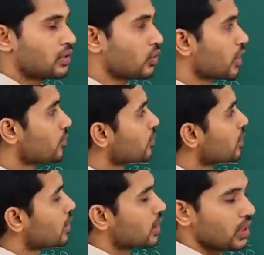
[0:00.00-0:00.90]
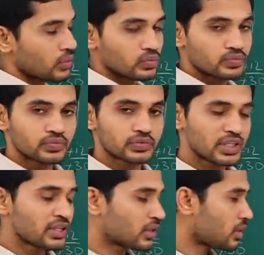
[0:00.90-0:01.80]
Okay. Now,
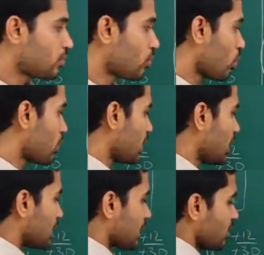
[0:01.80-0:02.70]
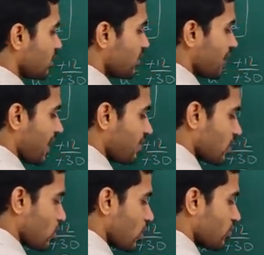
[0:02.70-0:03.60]
think properly and tell me if I have a
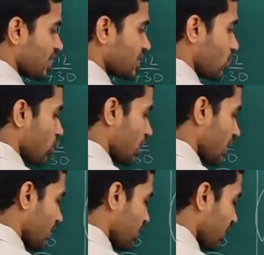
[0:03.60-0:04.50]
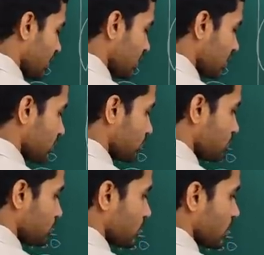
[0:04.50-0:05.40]
convex concave lens
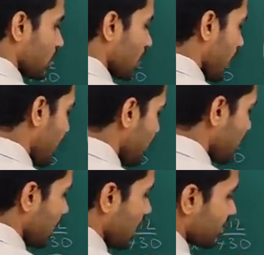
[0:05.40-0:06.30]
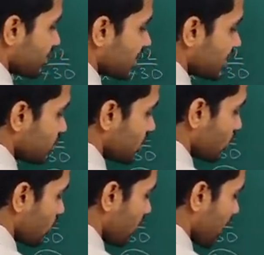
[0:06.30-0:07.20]
and a converging
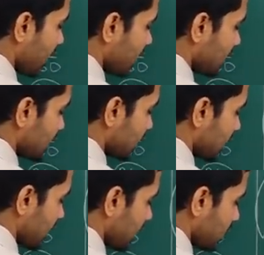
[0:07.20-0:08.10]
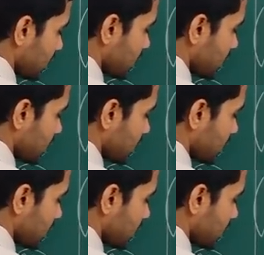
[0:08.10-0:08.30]
beam of light is incident.